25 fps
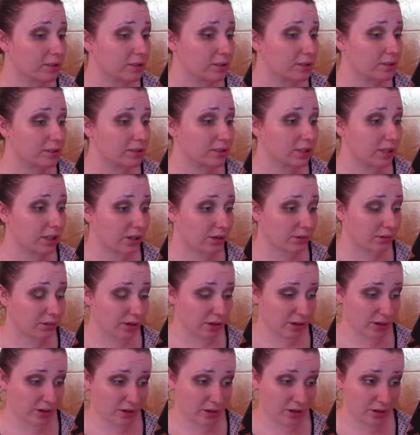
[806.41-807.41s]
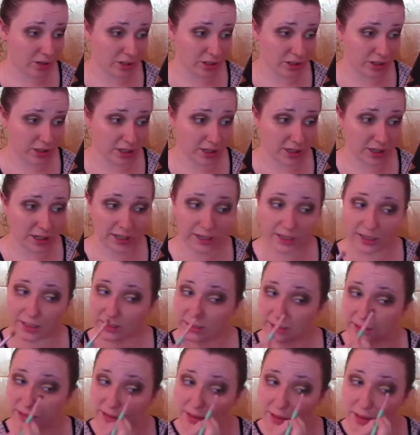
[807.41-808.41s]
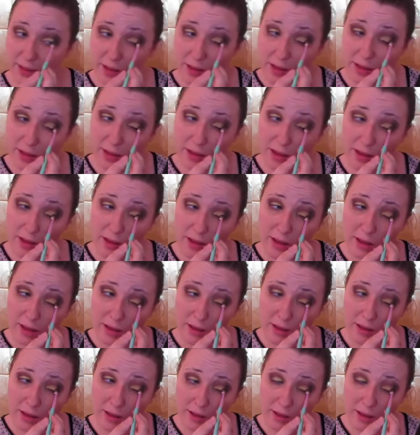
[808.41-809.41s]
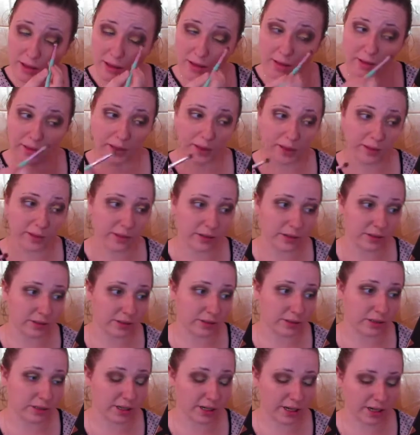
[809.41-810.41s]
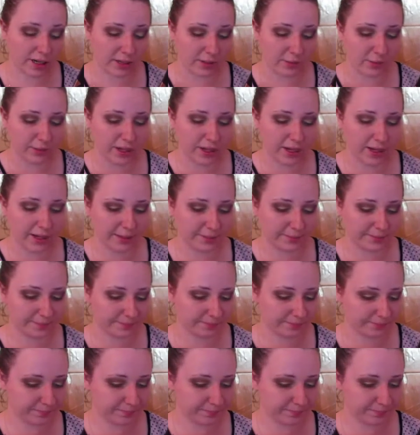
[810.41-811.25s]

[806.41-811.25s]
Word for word: just to get rid of the harsh lines that the glitter kind of made.